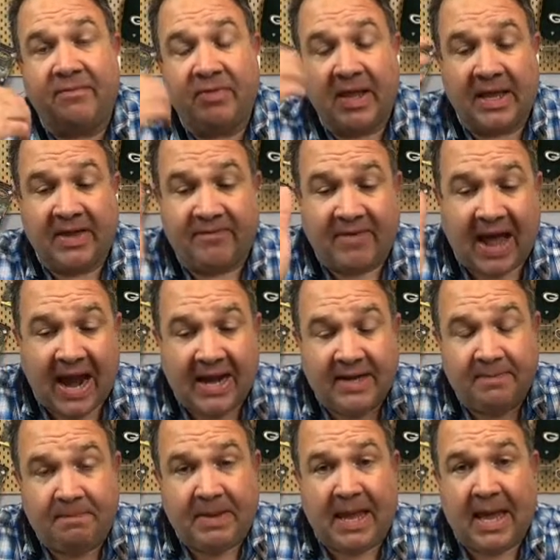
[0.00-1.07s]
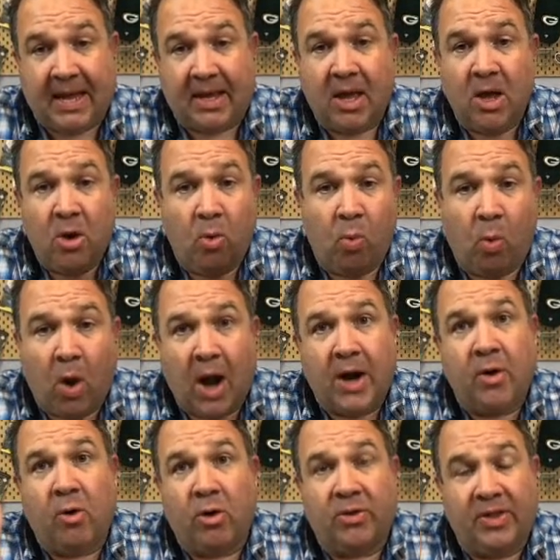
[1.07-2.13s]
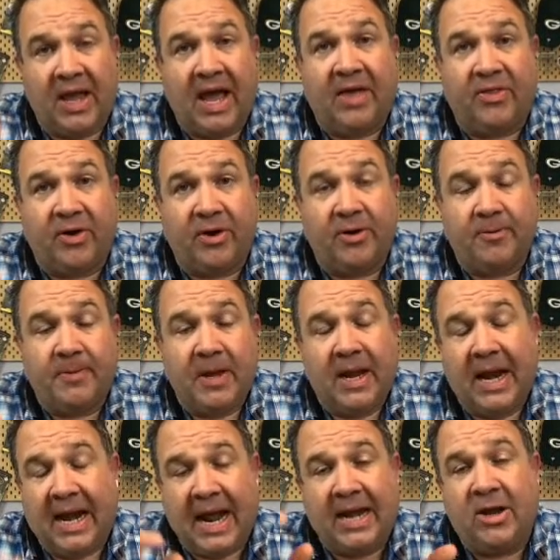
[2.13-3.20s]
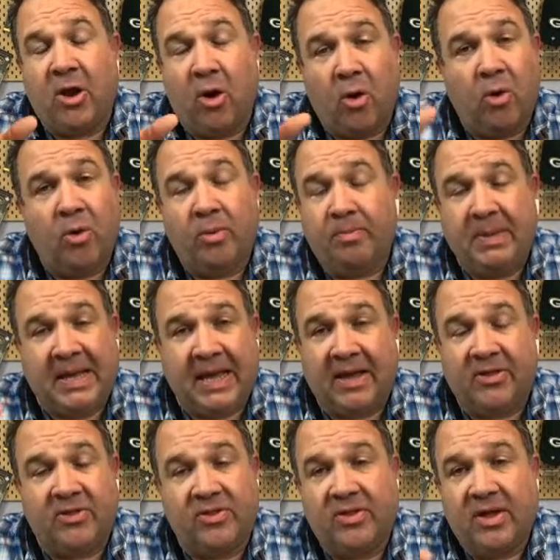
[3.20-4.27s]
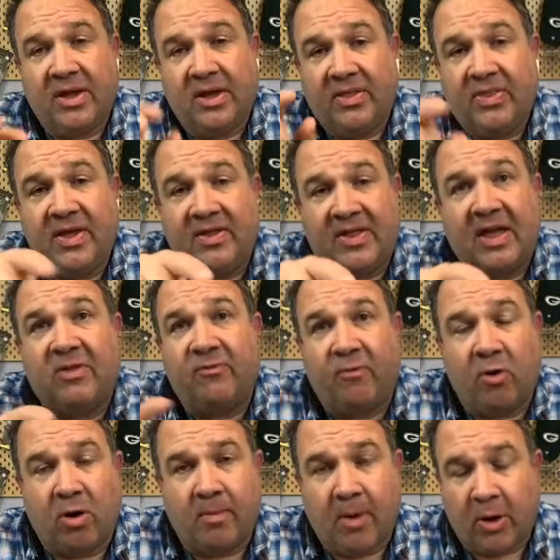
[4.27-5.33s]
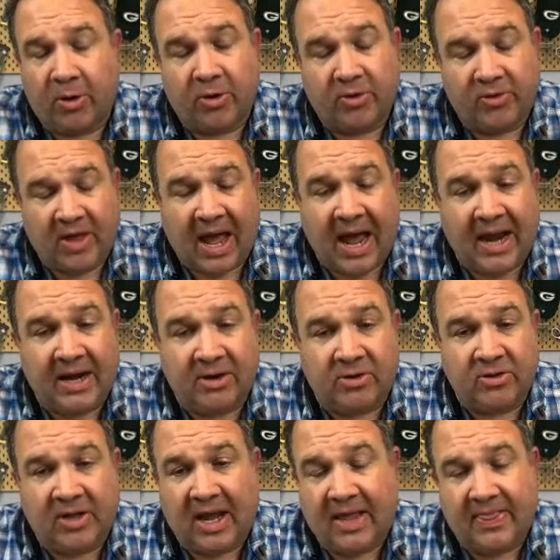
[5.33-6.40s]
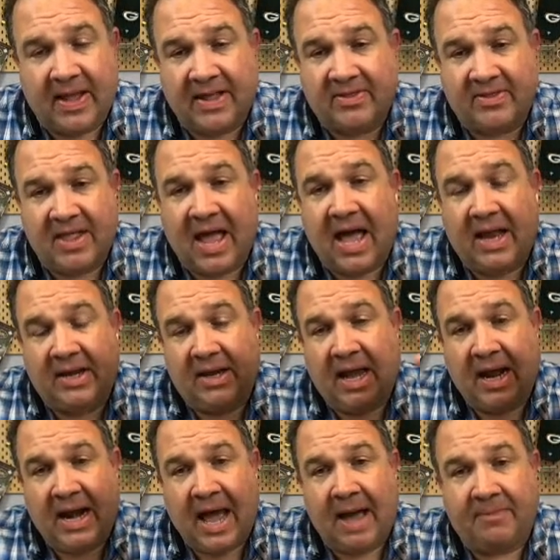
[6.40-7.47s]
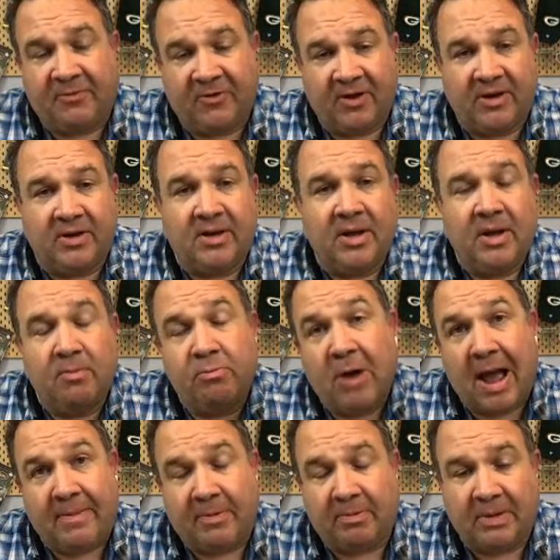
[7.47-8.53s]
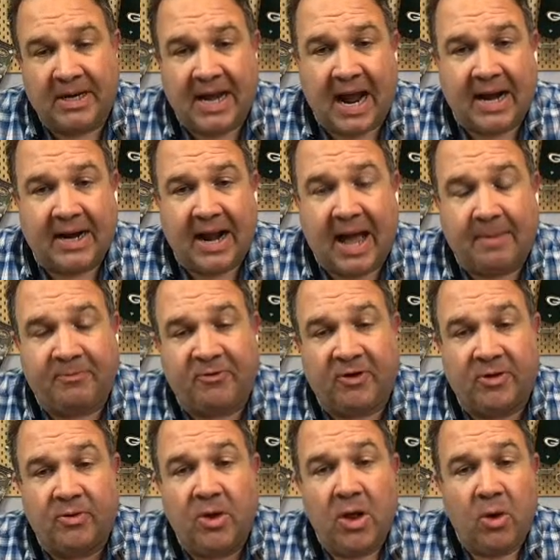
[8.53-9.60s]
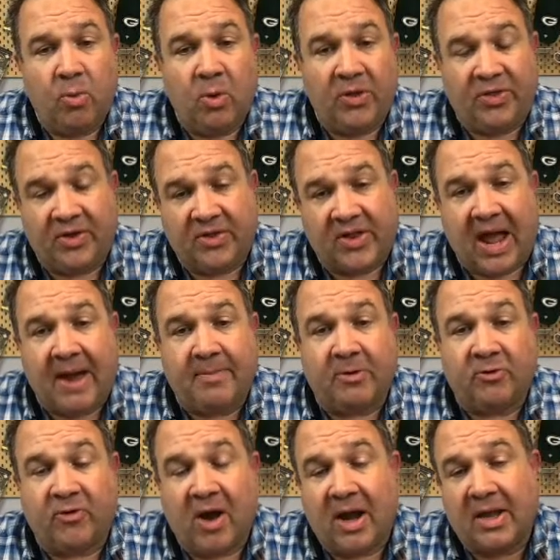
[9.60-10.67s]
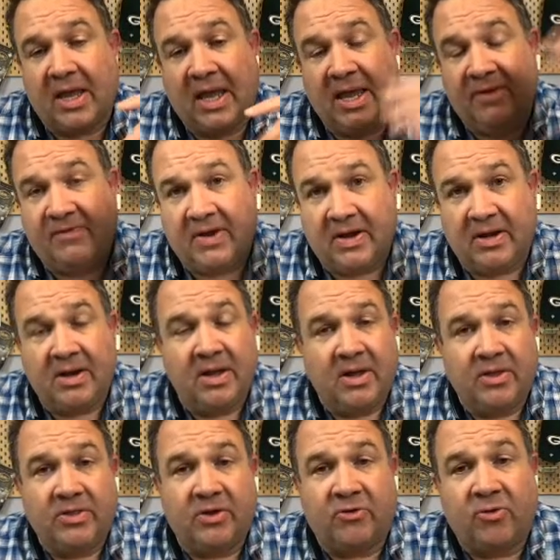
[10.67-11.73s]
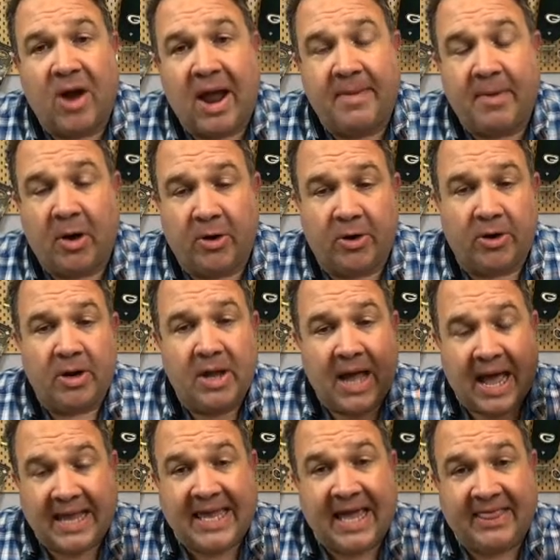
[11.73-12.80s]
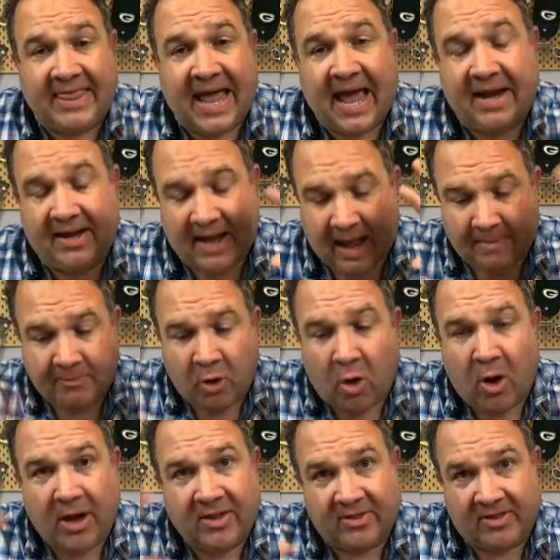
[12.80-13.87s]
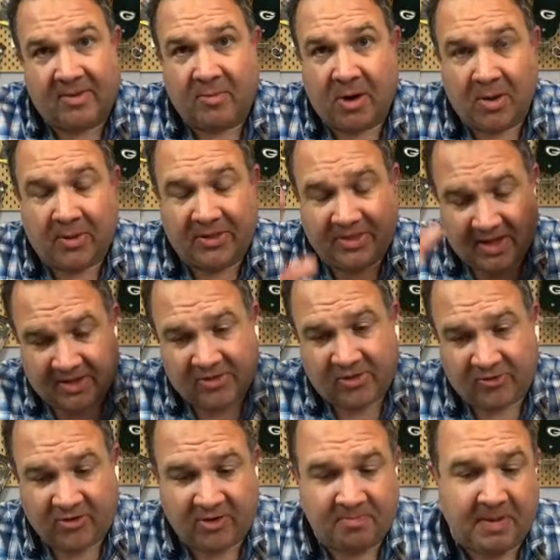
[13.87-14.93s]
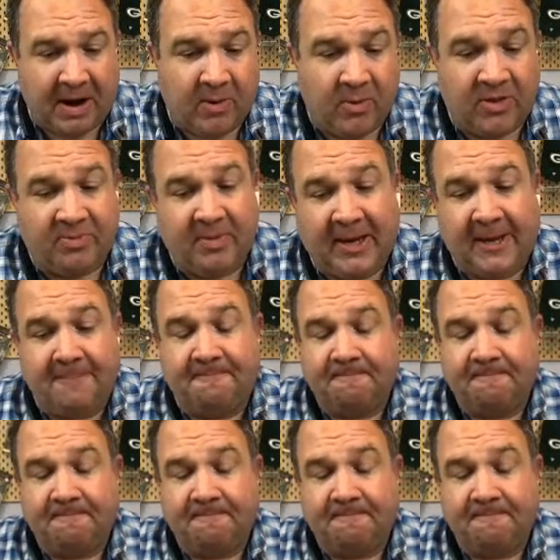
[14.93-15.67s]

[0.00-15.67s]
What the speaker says: Like if I had to pick one or the other, and I know because this has 4 motors, I understand that's not an option, probably not an option with the Cybertruck, even the tri-motor. I get that. I'm going somewhere with this, so just bear with me.